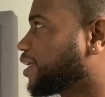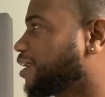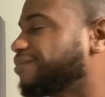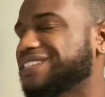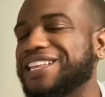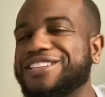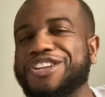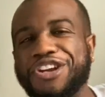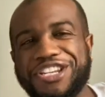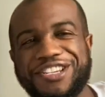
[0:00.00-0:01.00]
don't want to say like
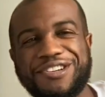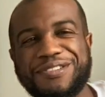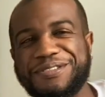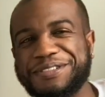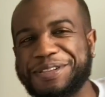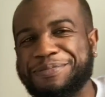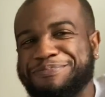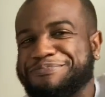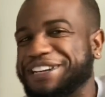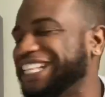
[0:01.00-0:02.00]
dirty gold,
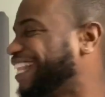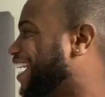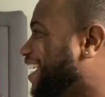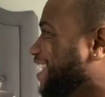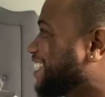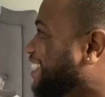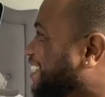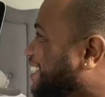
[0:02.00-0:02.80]
but like